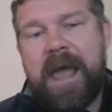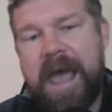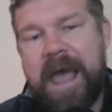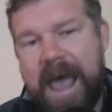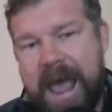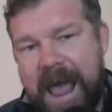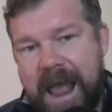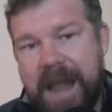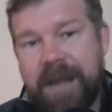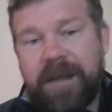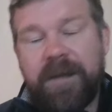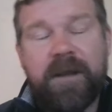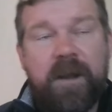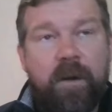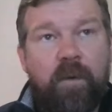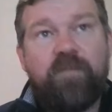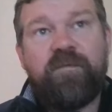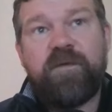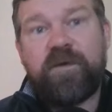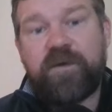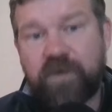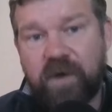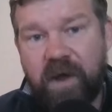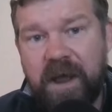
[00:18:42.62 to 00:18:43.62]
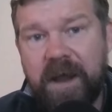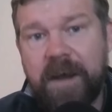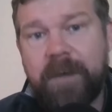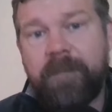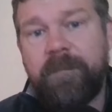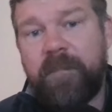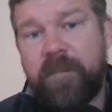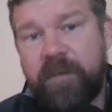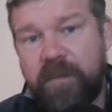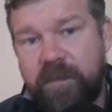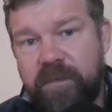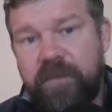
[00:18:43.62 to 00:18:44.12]
And over time,
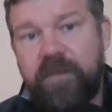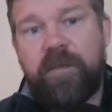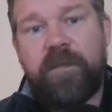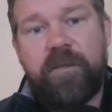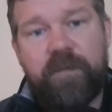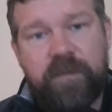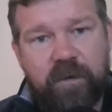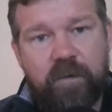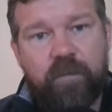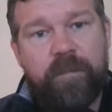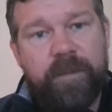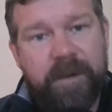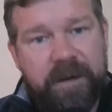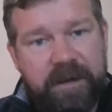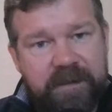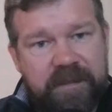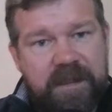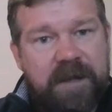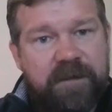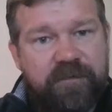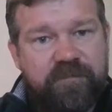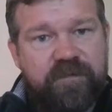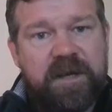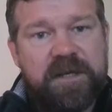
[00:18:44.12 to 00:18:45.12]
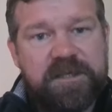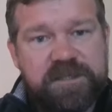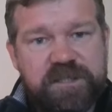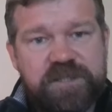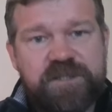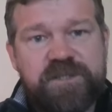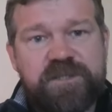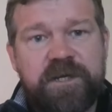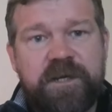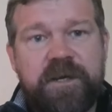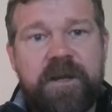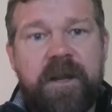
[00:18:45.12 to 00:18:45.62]
there'll be that
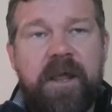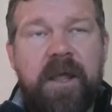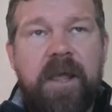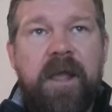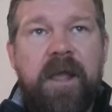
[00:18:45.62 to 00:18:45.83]
transition.